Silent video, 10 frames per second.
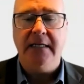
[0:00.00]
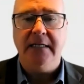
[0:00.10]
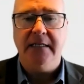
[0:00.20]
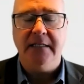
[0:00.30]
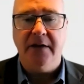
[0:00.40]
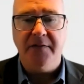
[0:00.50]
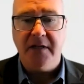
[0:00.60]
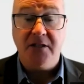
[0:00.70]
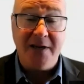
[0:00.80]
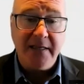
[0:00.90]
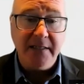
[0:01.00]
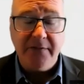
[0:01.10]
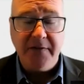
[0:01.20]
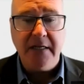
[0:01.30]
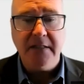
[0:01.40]
the, the dividend strength and
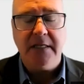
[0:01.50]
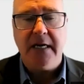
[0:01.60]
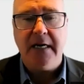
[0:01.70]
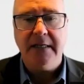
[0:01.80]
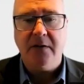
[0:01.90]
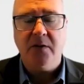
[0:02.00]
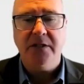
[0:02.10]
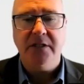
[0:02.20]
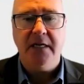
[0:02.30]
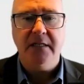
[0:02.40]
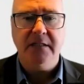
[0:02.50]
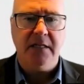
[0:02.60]
dividends uh, that we're seeing,